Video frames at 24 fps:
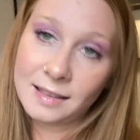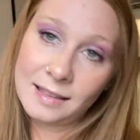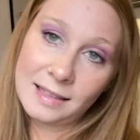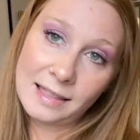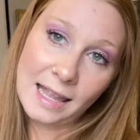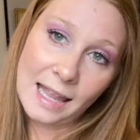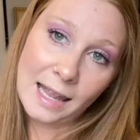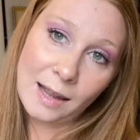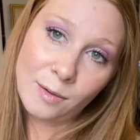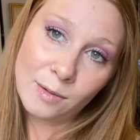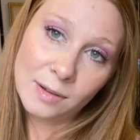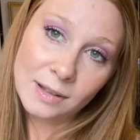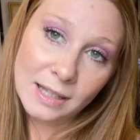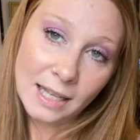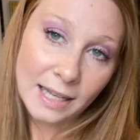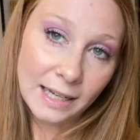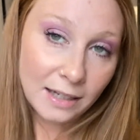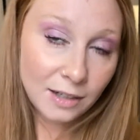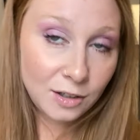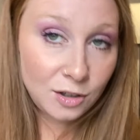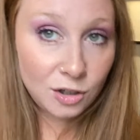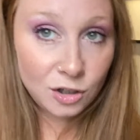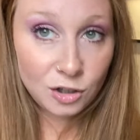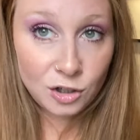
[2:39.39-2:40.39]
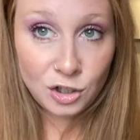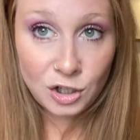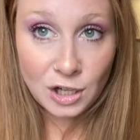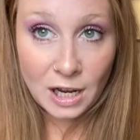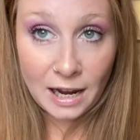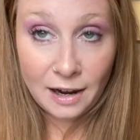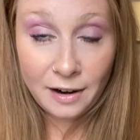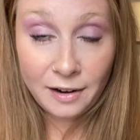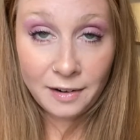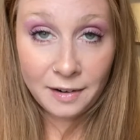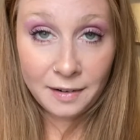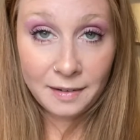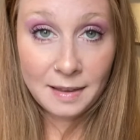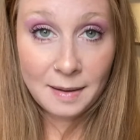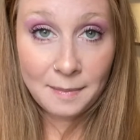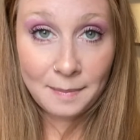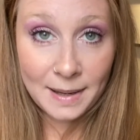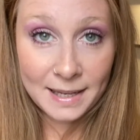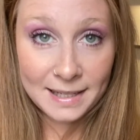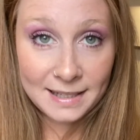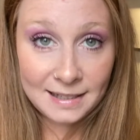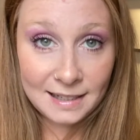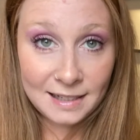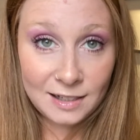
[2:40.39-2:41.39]
they would like to share the
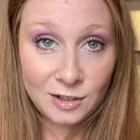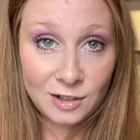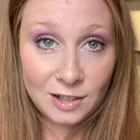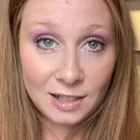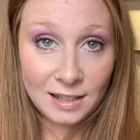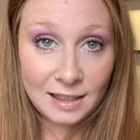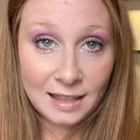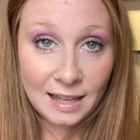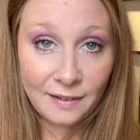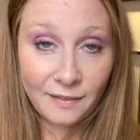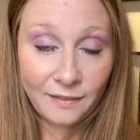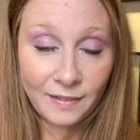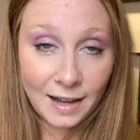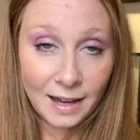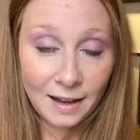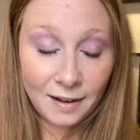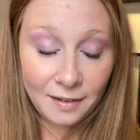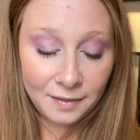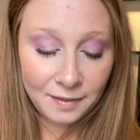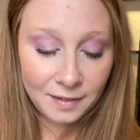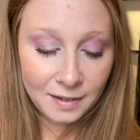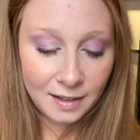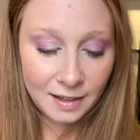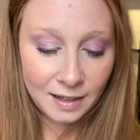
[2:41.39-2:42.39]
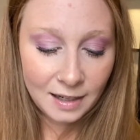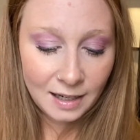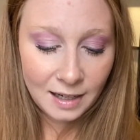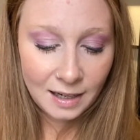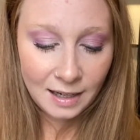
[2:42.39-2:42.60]
message that they found